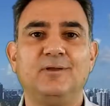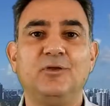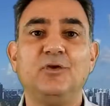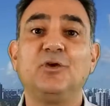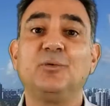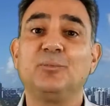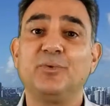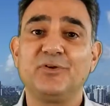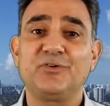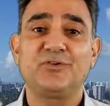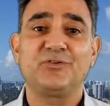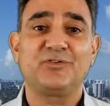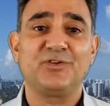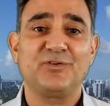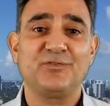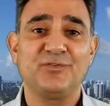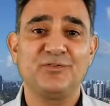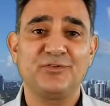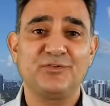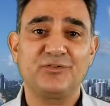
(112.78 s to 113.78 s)
You can put
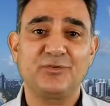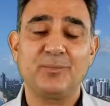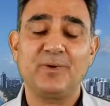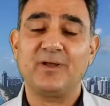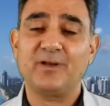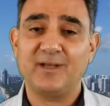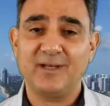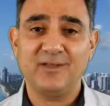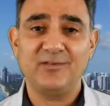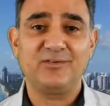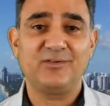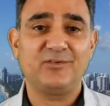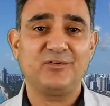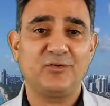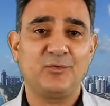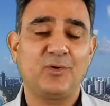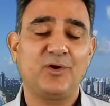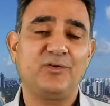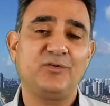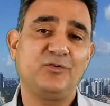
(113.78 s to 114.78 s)
yourself in just about any
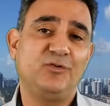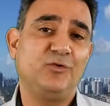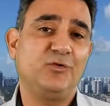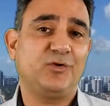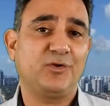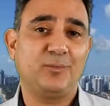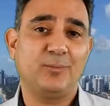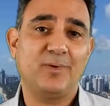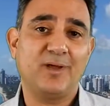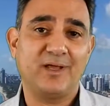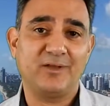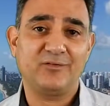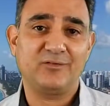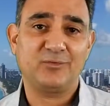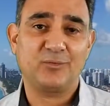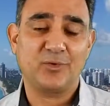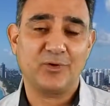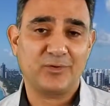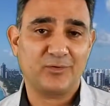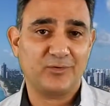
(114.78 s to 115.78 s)
situation you can
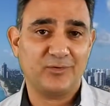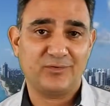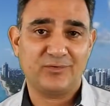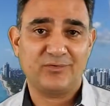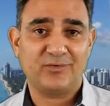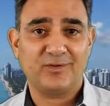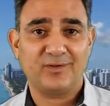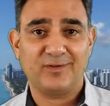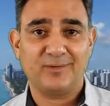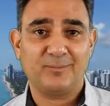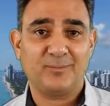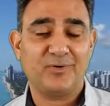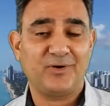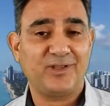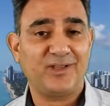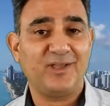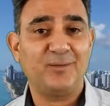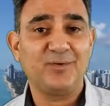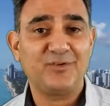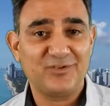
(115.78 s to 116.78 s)
imagine, whether it's
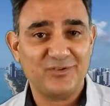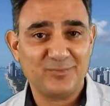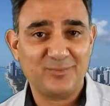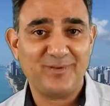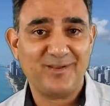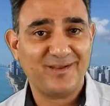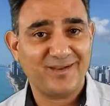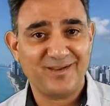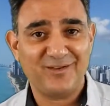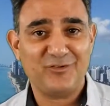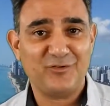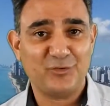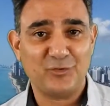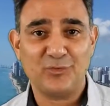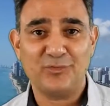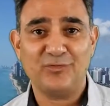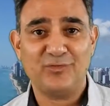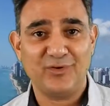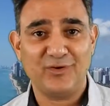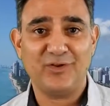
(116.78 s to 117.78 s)
putting images behind you
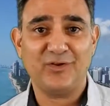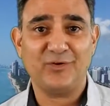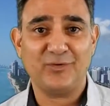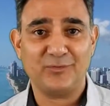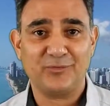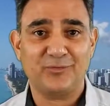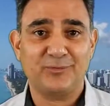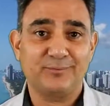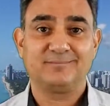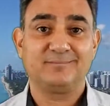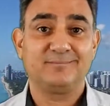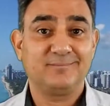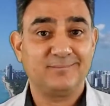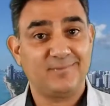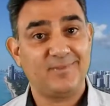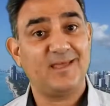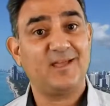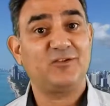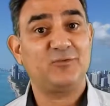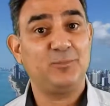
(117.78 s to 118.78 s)
or videos.
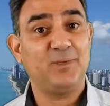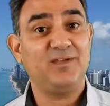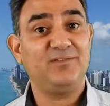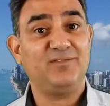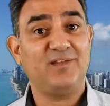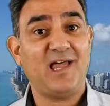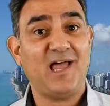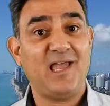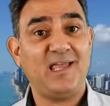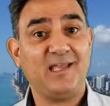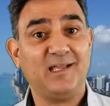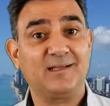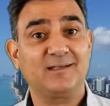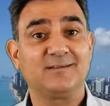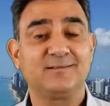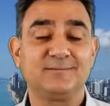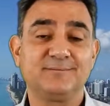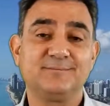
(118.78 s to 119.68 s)
That's me flying.